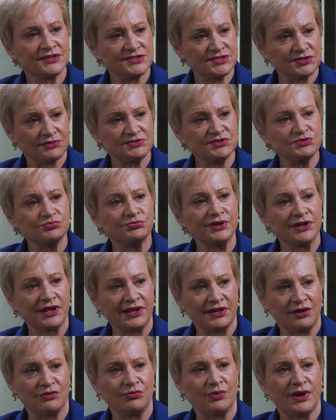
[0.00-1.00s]
So it's
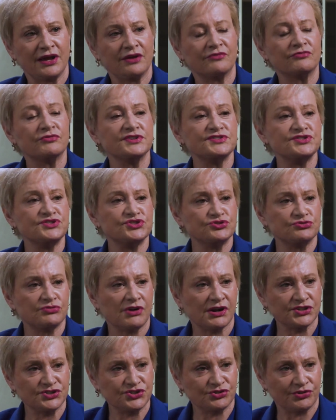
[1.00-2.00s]
really a way of
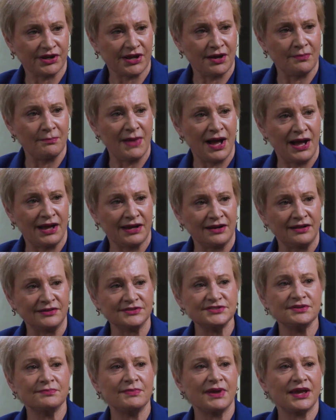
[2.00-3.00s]
restructuring a model
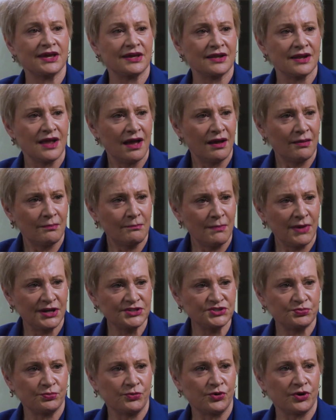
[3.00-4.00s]
to make it
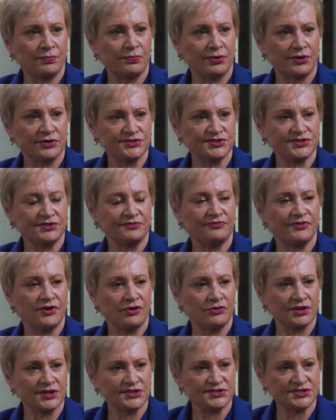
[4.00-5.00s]
much more
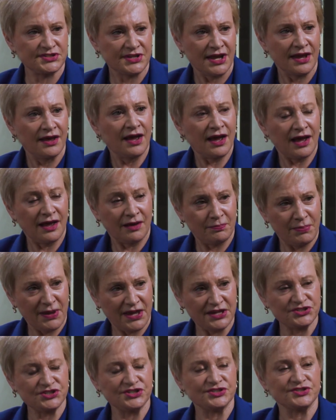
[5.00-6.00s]
person-focused,
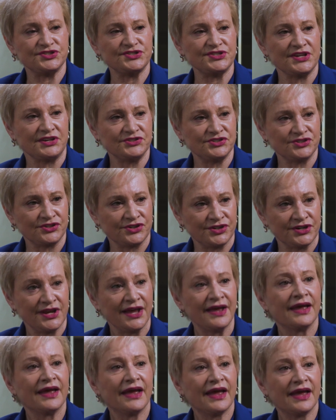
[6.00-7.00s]
patient-centered,
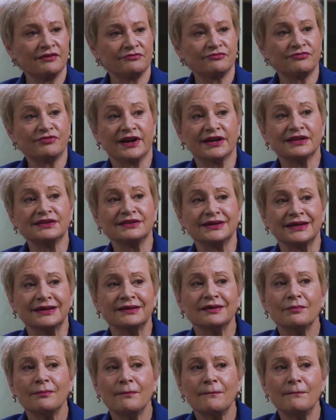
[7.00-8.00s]
and frankly,
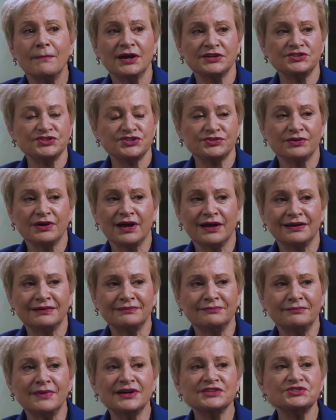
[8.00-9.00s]
much
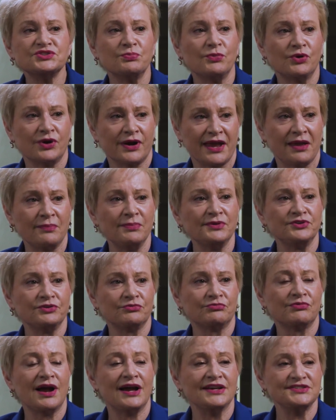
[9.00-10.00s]
more able to
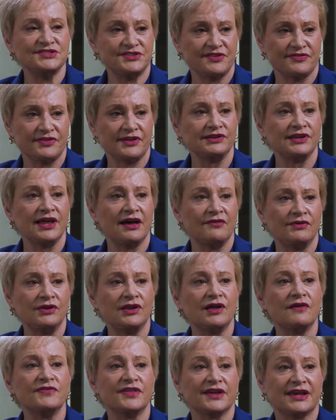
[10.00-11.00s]
rise to the level
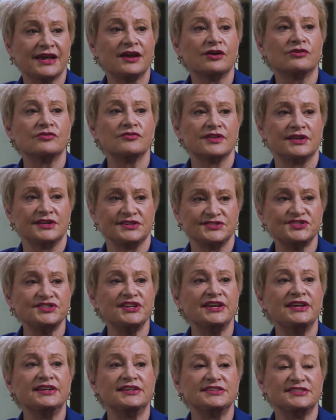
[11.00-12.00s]
of the care that is
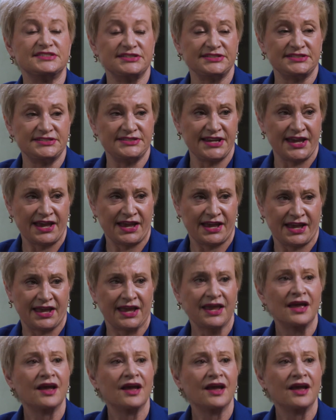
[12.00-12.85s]
needed today.